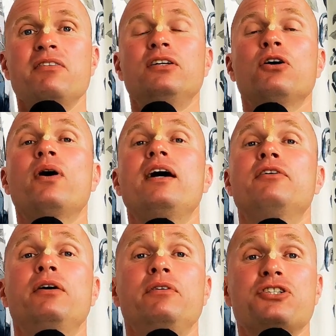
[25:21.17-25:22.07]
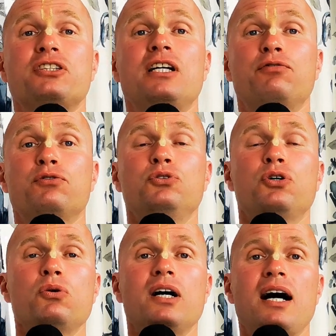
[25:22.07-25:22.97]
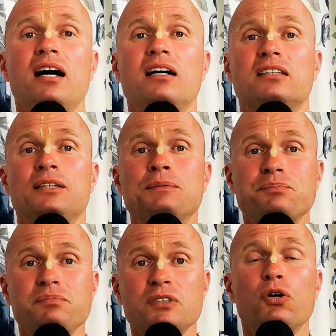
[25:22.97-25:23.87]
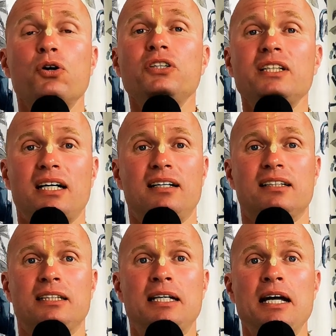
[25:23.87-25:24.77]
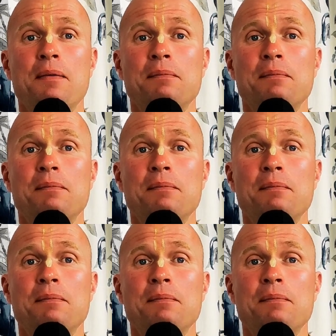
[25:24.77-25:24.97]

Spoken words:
We just have to know the art. Learn the art.